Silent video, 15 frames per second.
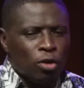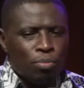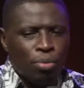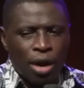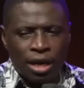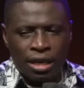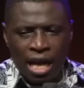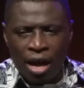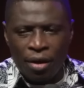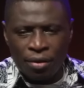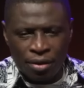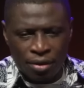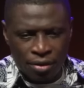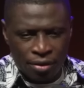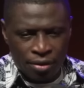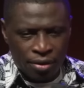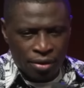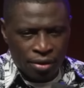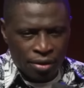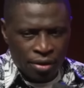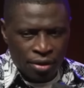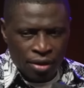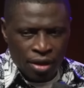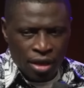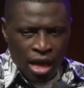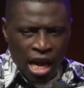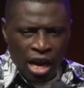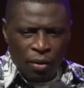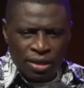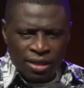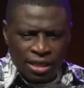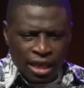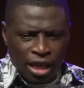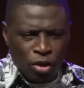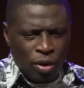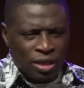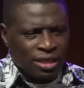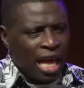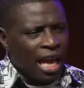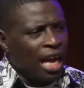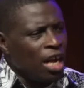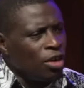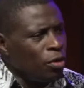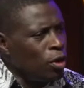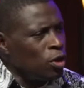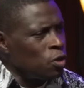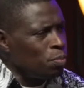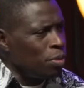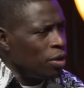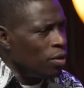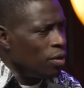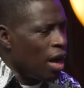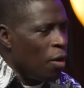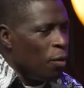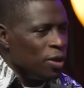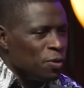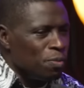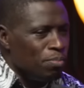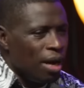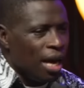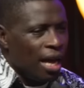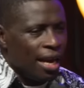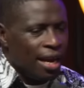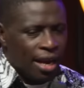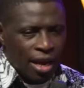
breakdown. And I was taken to a psychiatric hospital. I was mad.